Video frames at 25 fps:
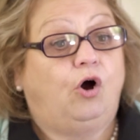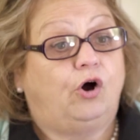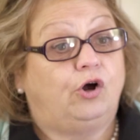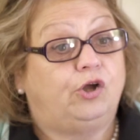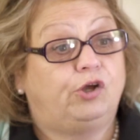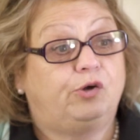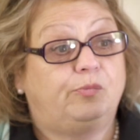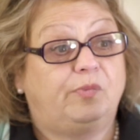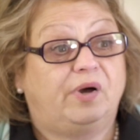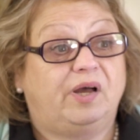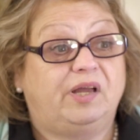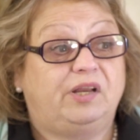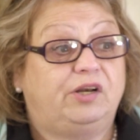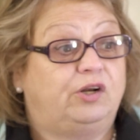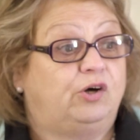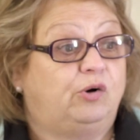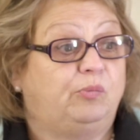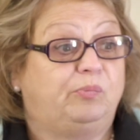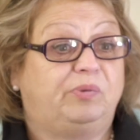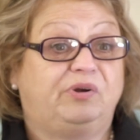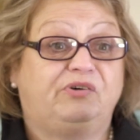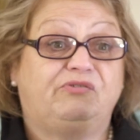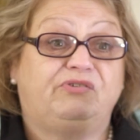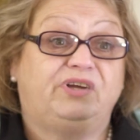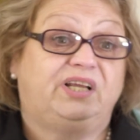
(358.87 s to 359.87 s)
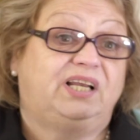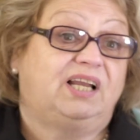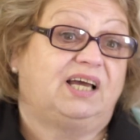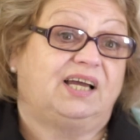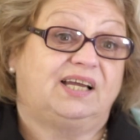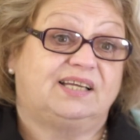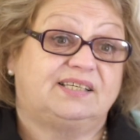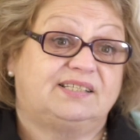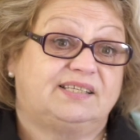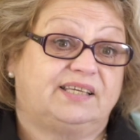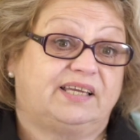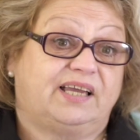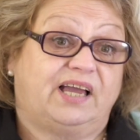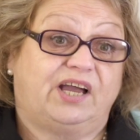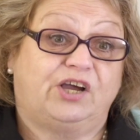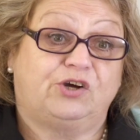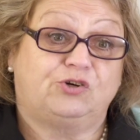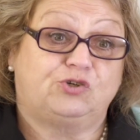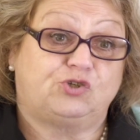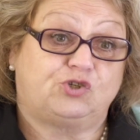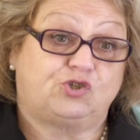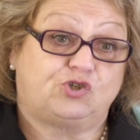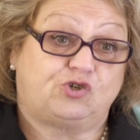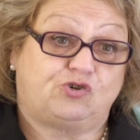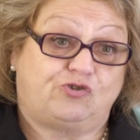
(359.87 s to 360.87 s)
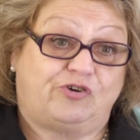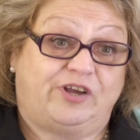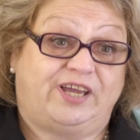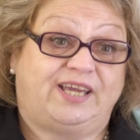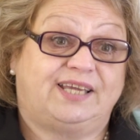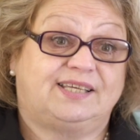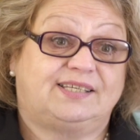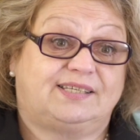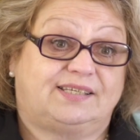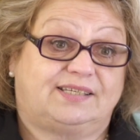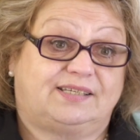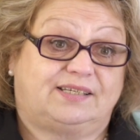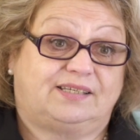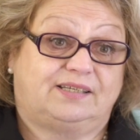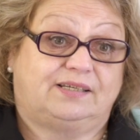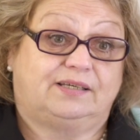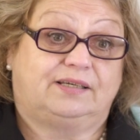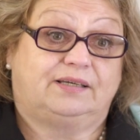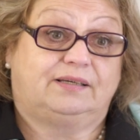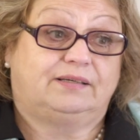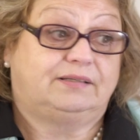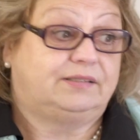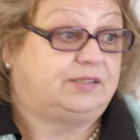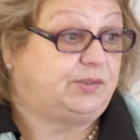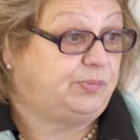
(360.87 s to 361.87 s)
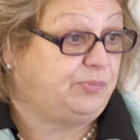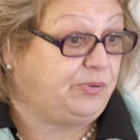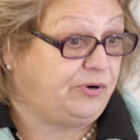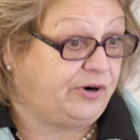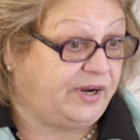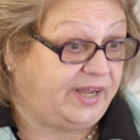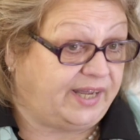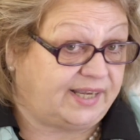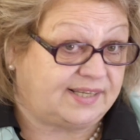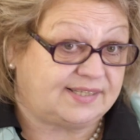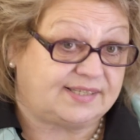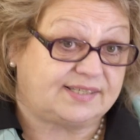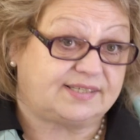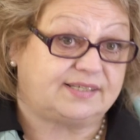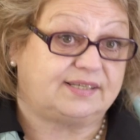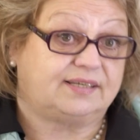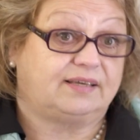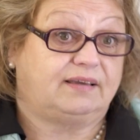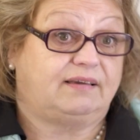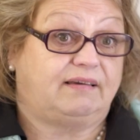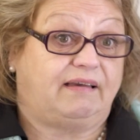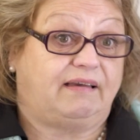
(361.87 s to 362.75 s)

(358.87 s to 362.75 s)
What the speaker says: or you might not be realising how stressed, depressed,